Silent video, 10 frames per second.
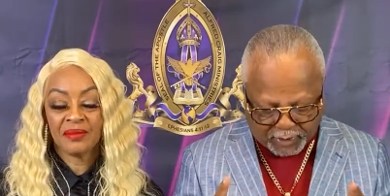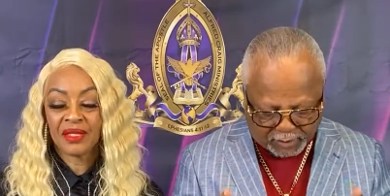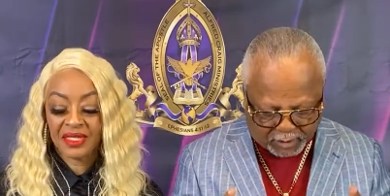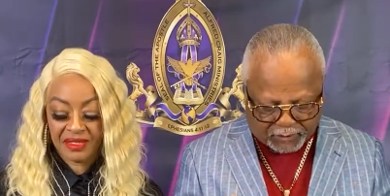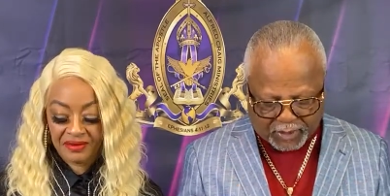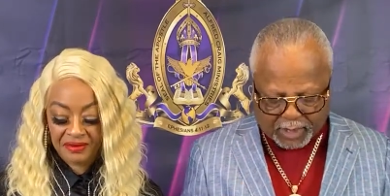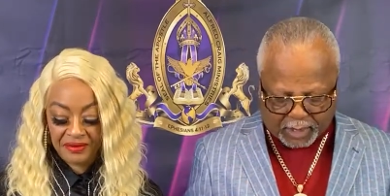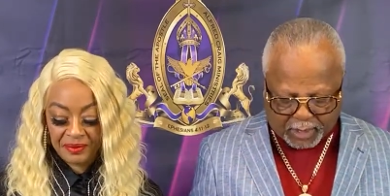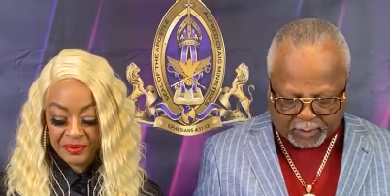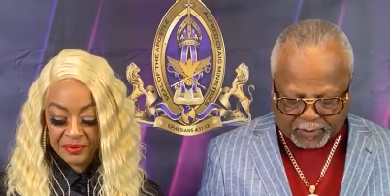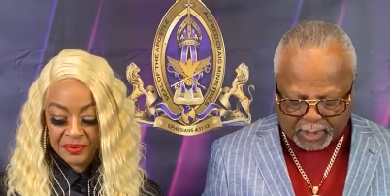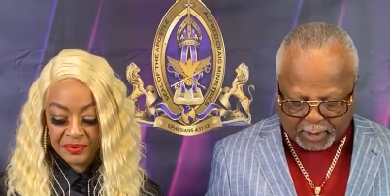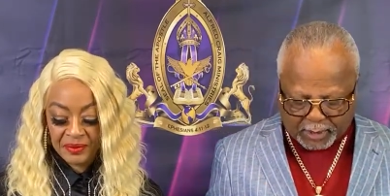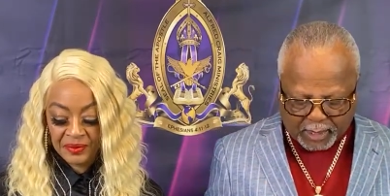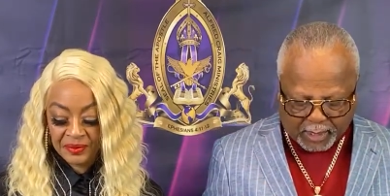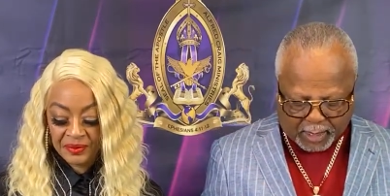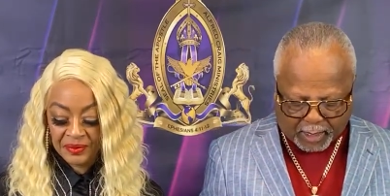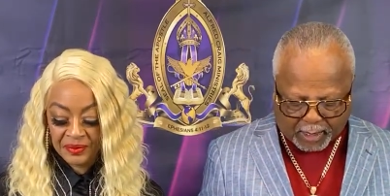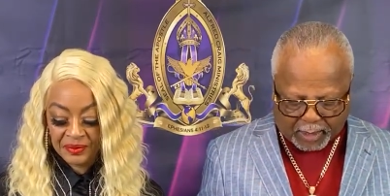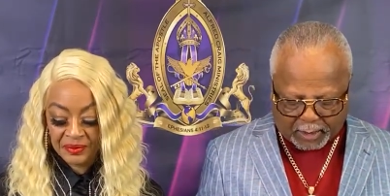Speaker 1: So this is the thing here then.
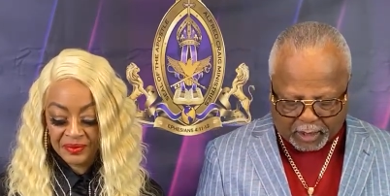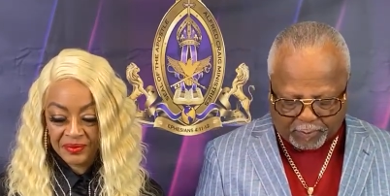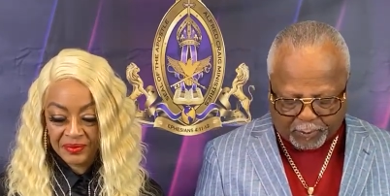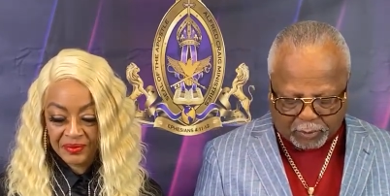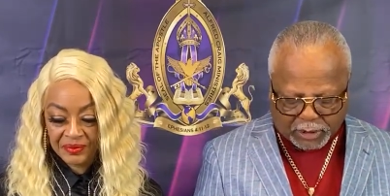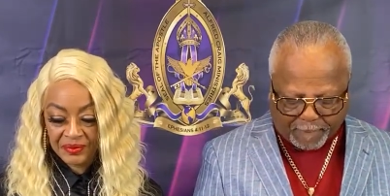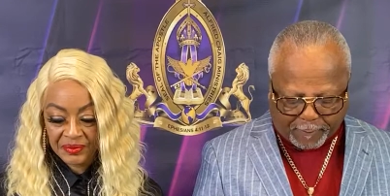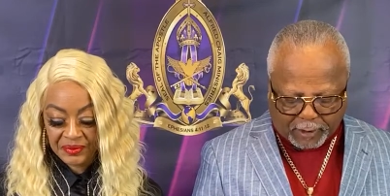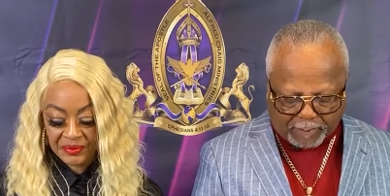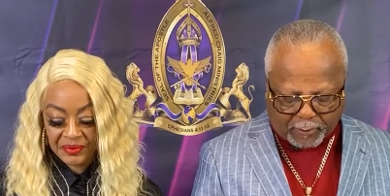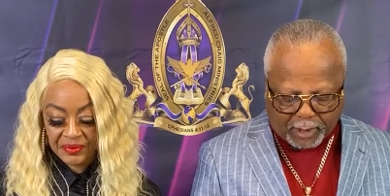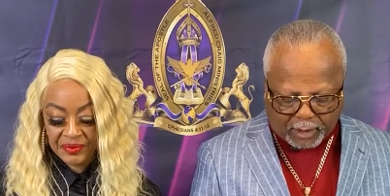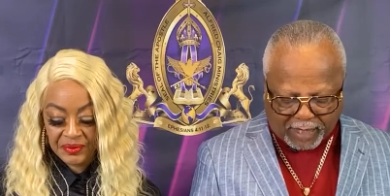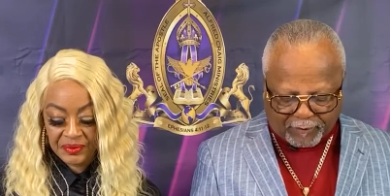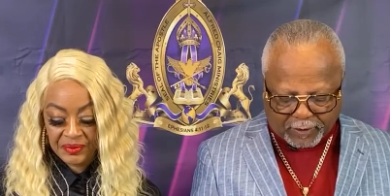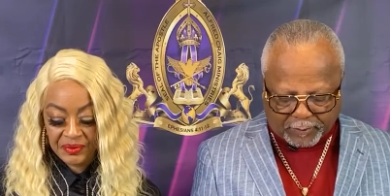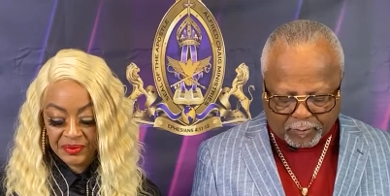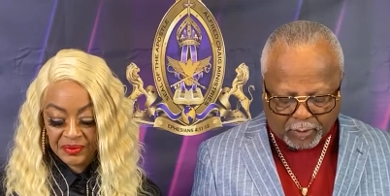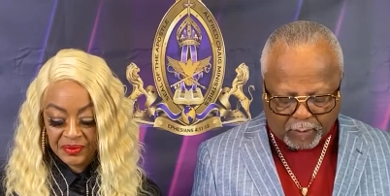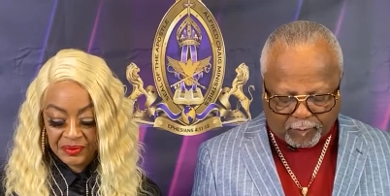Uh, in Hebrews chapter number
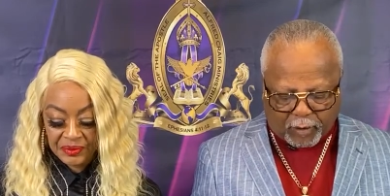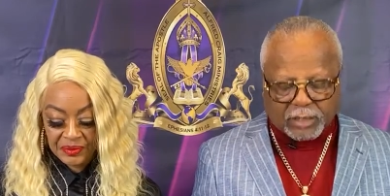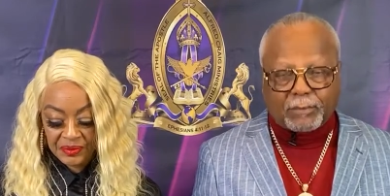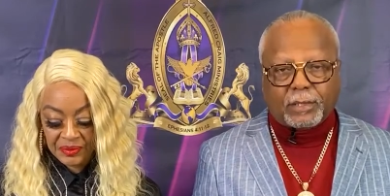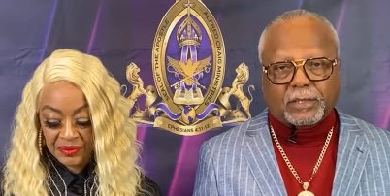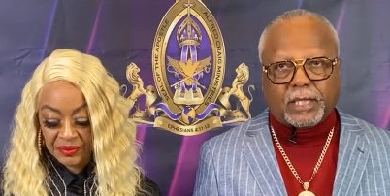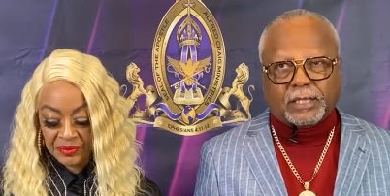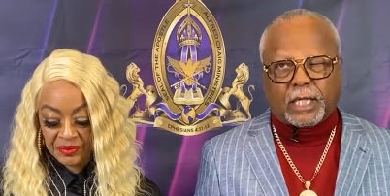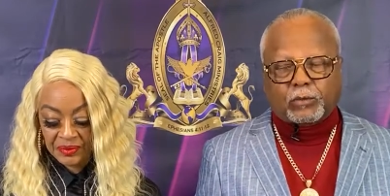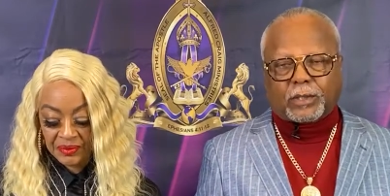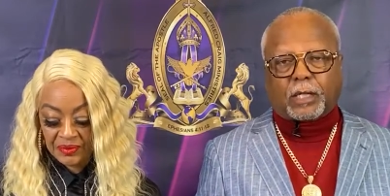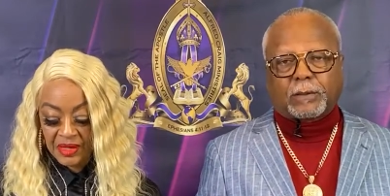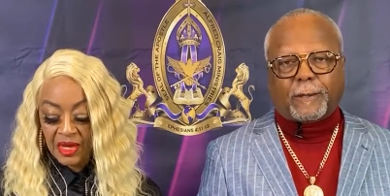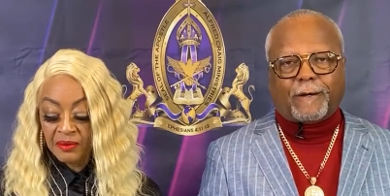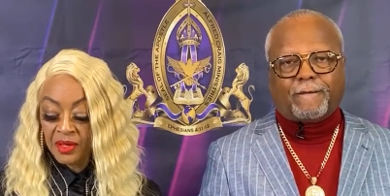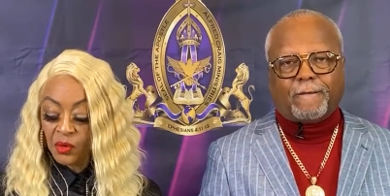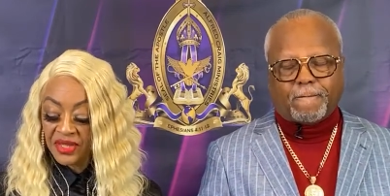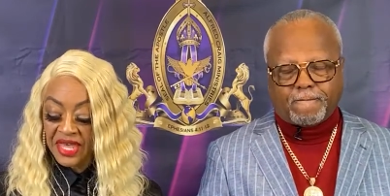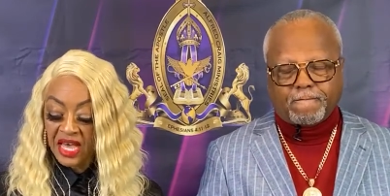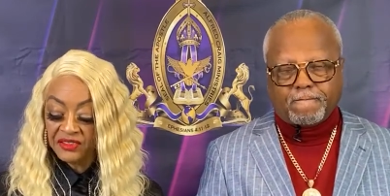11, Verse number six says what, Dr.
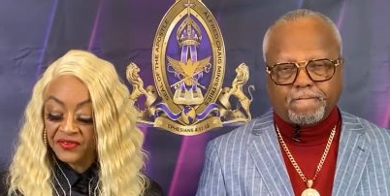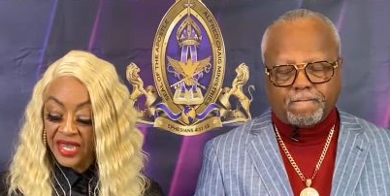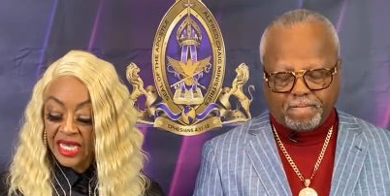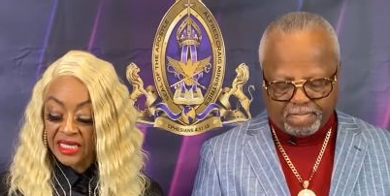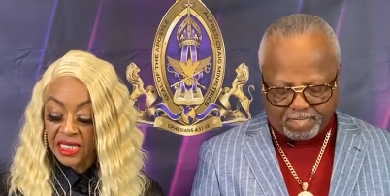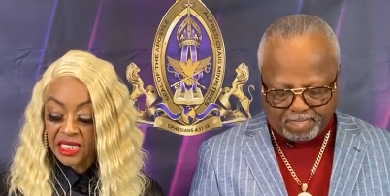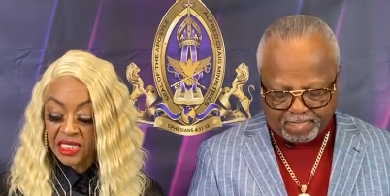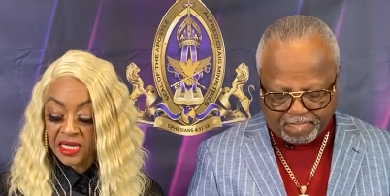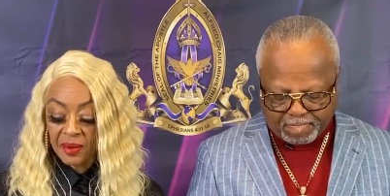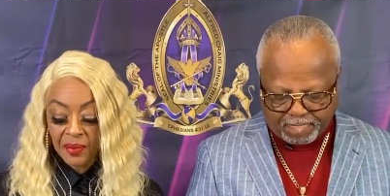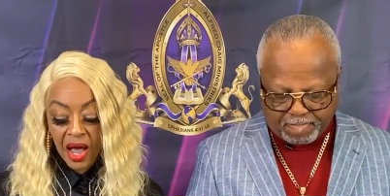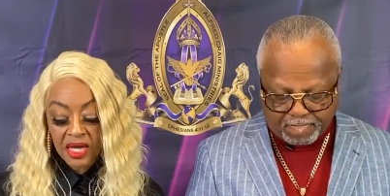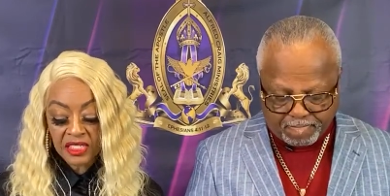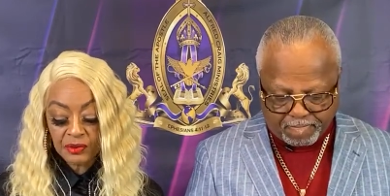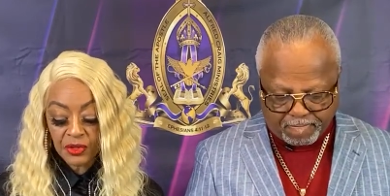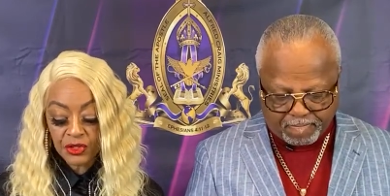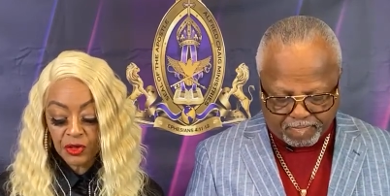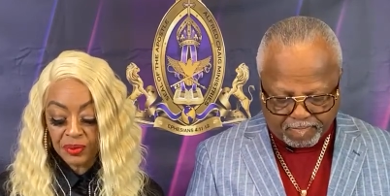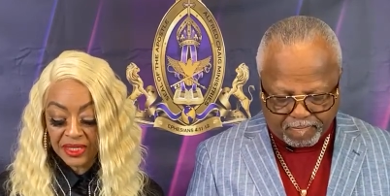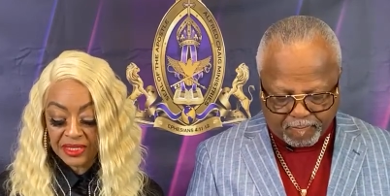Bell?
Speaker 2: without faith, it is
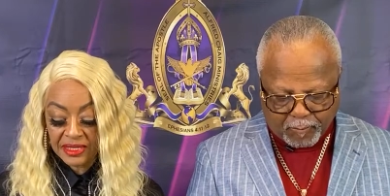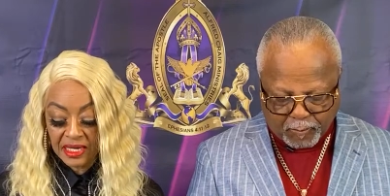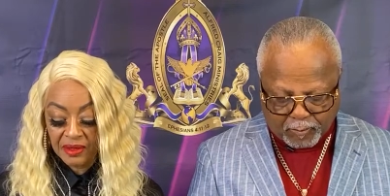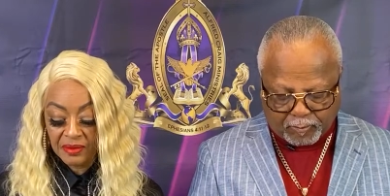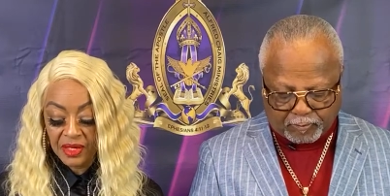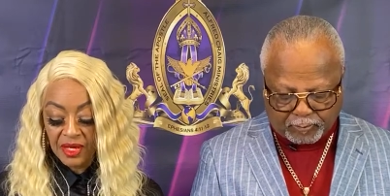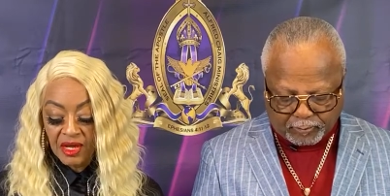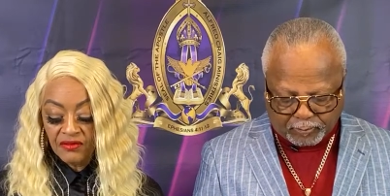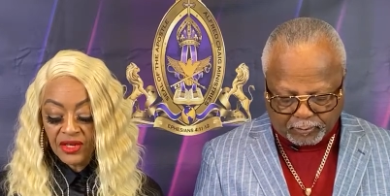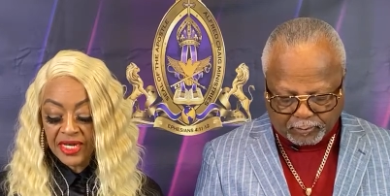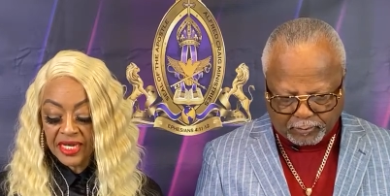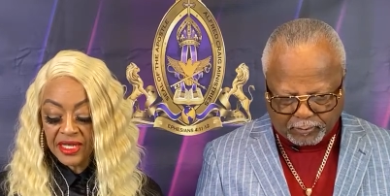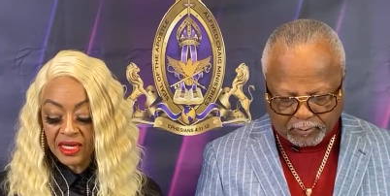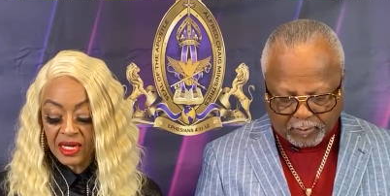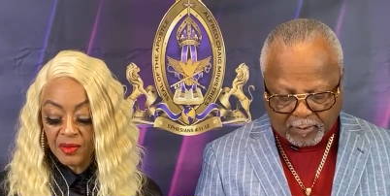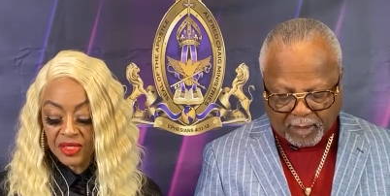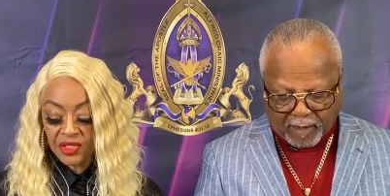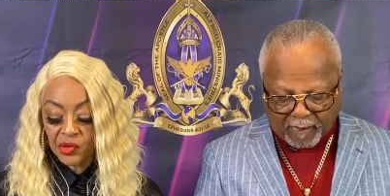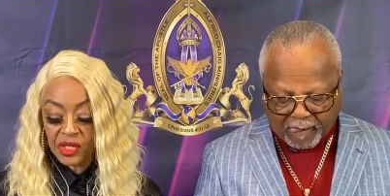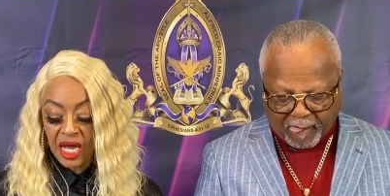impossible to please him. Mm-hmm. For he that
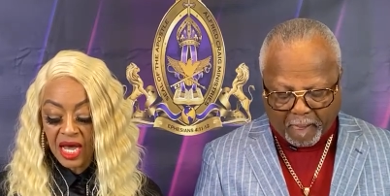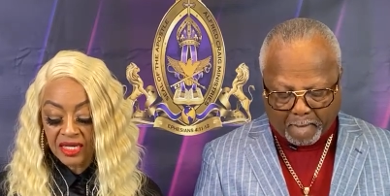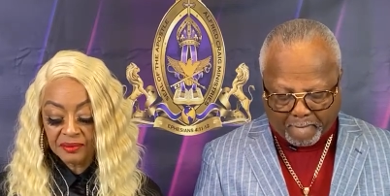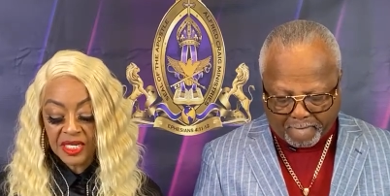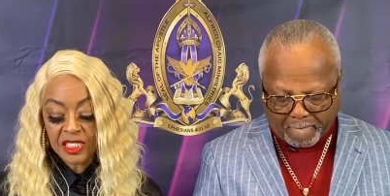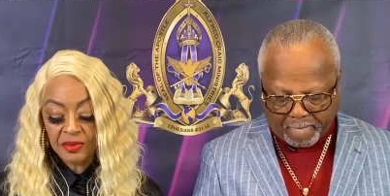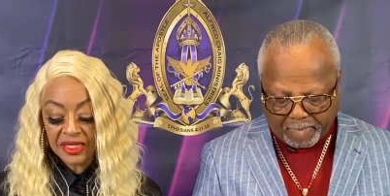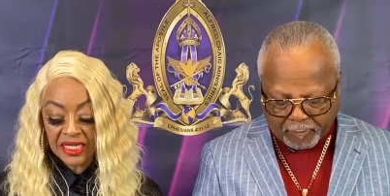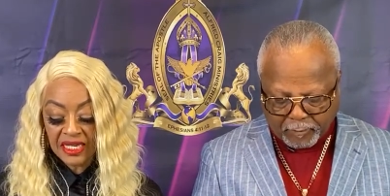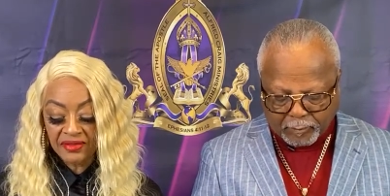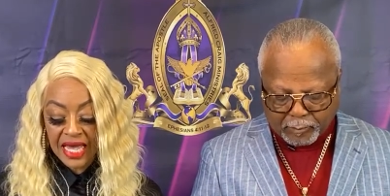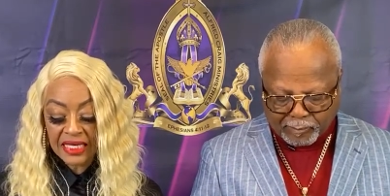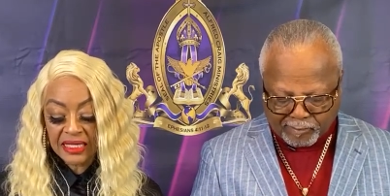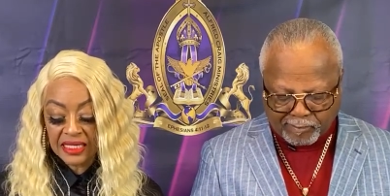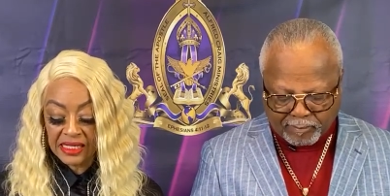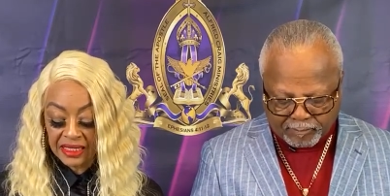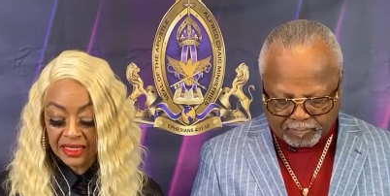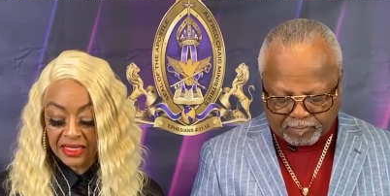cometh to God must believe that he